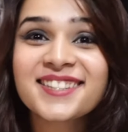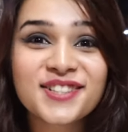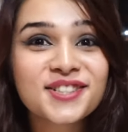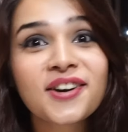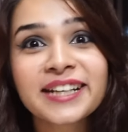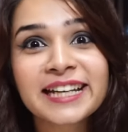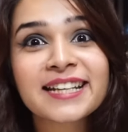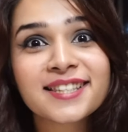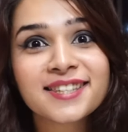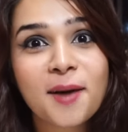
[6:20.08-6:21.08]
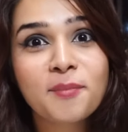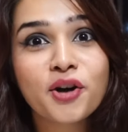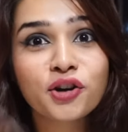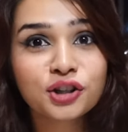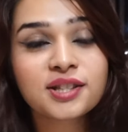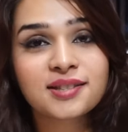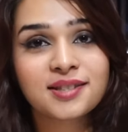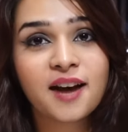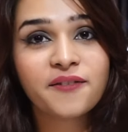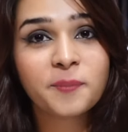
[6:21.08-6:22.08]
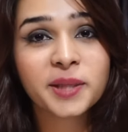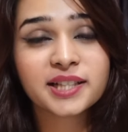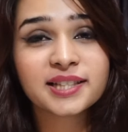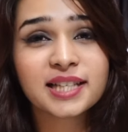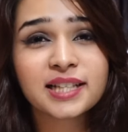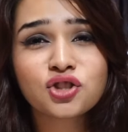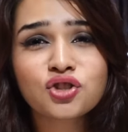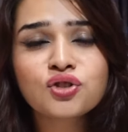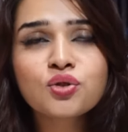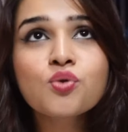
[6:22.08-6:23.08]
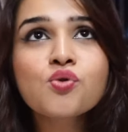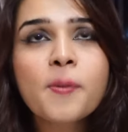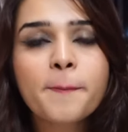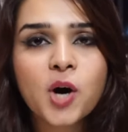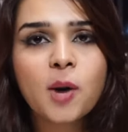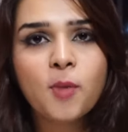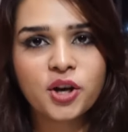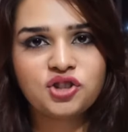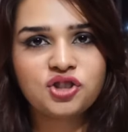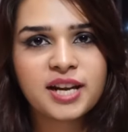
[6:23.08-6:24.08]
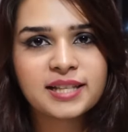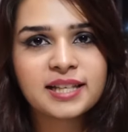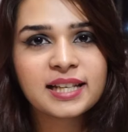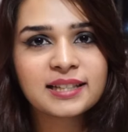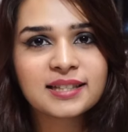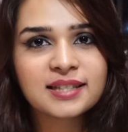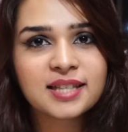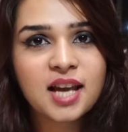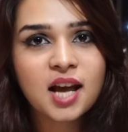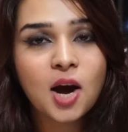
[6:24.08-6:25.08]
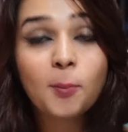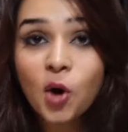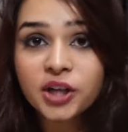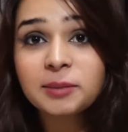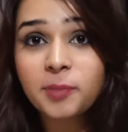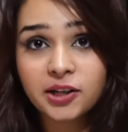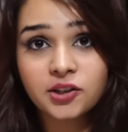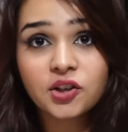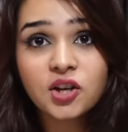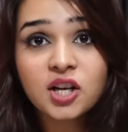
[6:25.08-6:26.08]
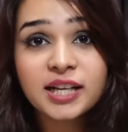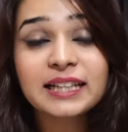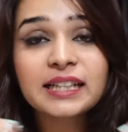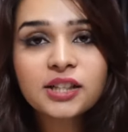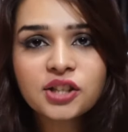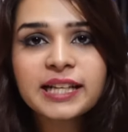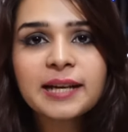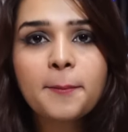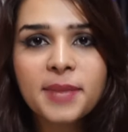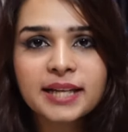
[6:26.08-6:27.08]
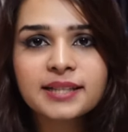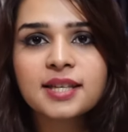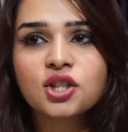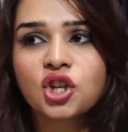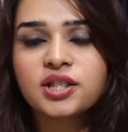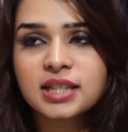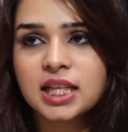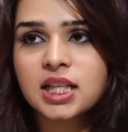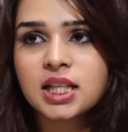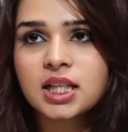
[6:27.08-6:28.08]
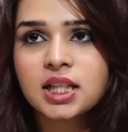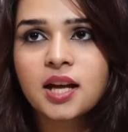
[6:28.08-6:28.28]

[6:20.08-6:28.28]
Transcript: is really some good stuff because it is super moisturizing. It's a body butter. It literally makes your skin